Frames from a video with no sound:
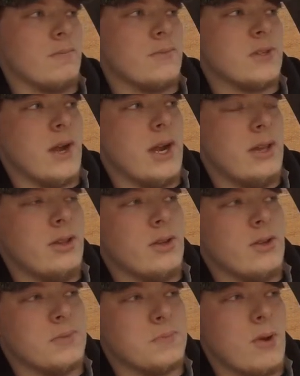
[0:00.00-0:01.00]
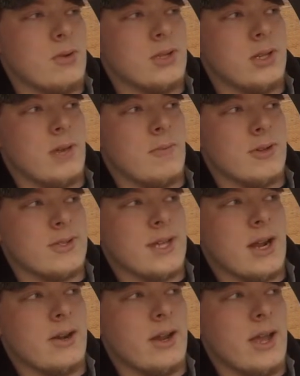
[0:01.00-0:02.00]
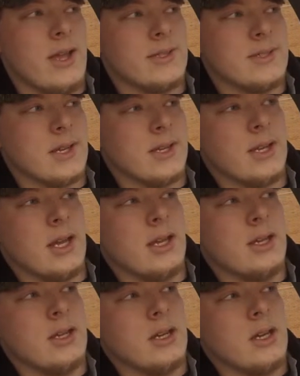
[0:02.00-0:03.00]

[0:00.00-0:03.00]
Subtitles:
So I edited those, posted them on Saturday and Sunday.